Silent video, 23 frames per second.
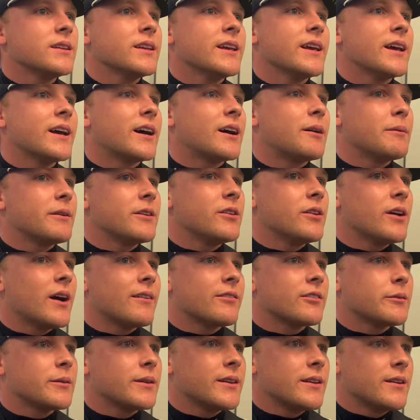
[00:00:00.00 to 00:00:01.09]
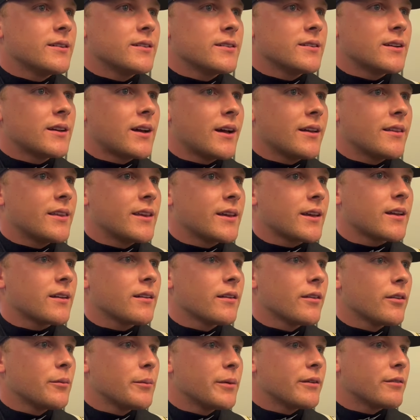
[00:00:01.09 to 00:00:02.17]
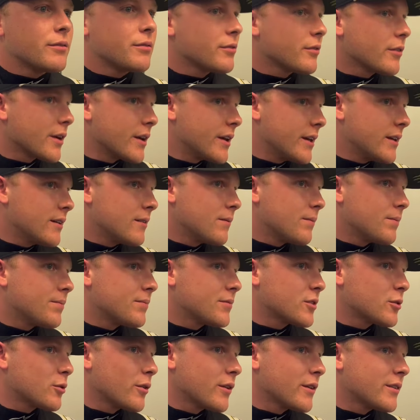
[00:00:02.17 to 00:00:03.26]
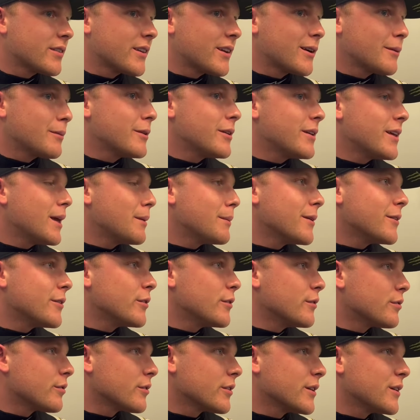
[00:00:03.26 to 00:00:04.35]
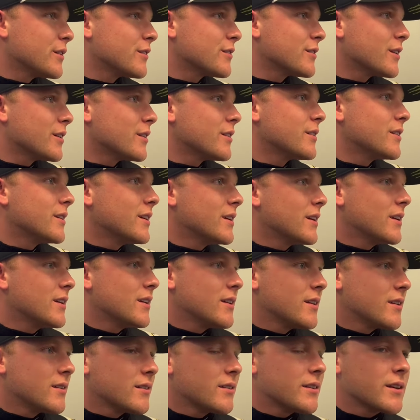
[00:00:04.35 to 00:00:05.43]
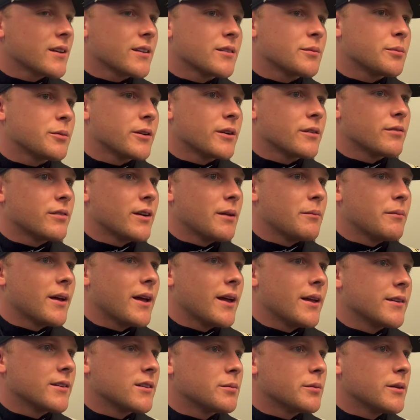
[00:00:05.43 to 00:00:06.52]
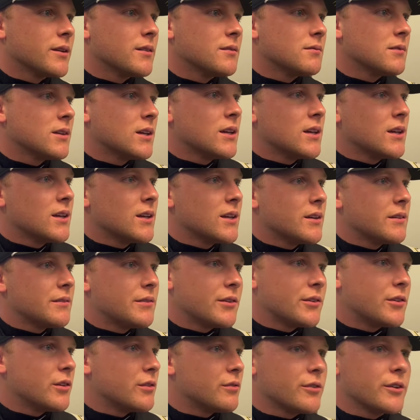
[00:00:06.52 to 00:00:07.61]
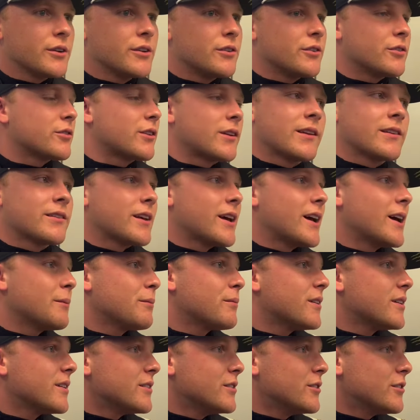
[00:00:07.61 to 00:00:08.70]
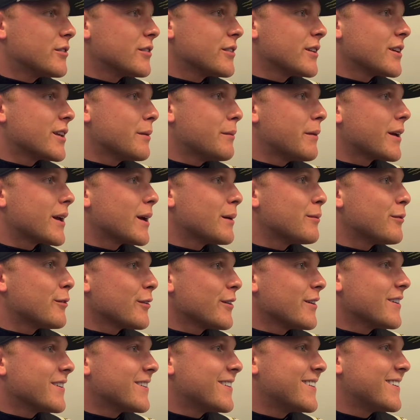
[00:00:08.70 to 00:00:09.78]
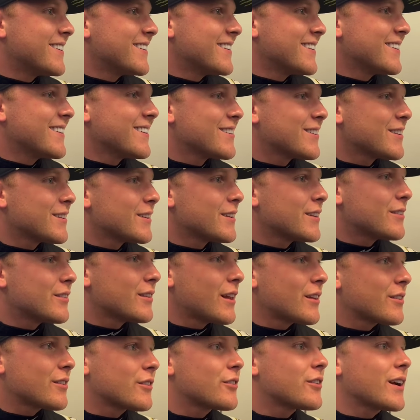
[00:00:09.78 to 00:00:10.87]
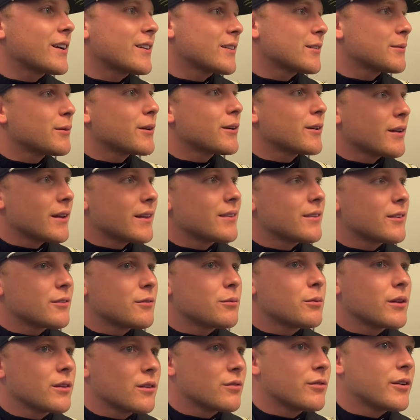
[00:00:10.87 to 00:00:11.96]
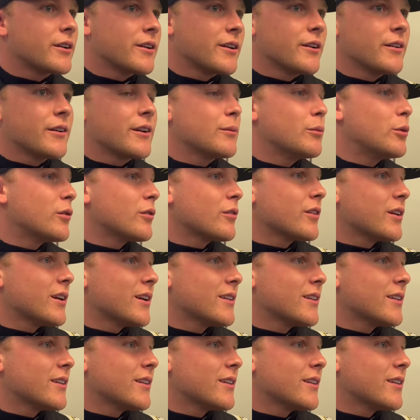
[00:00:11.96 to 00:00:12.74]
Yeah, I mean, you have to be, I think, a little bit free to roll the center, but you can't be too free, so I think it's a pretty fine balance, but if you're too free, just run the top, usually you can make up for it. So that's the trick. That's what's fun here. You can move around.